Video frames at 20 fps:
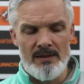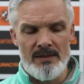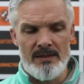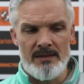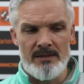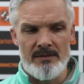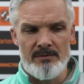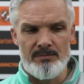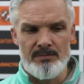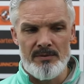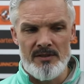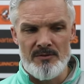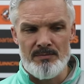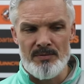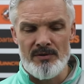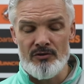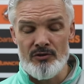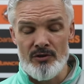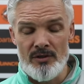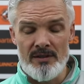and he's
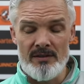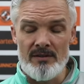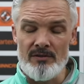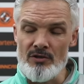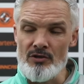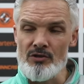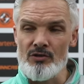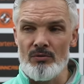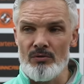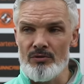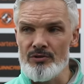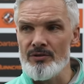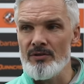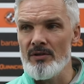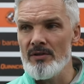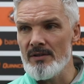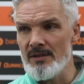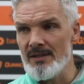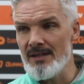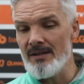been trying to just soldier
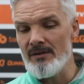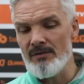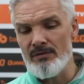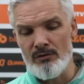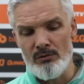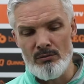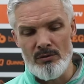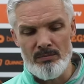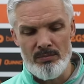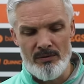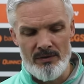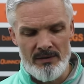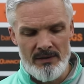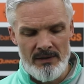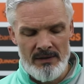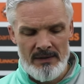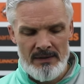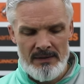on and get through it, but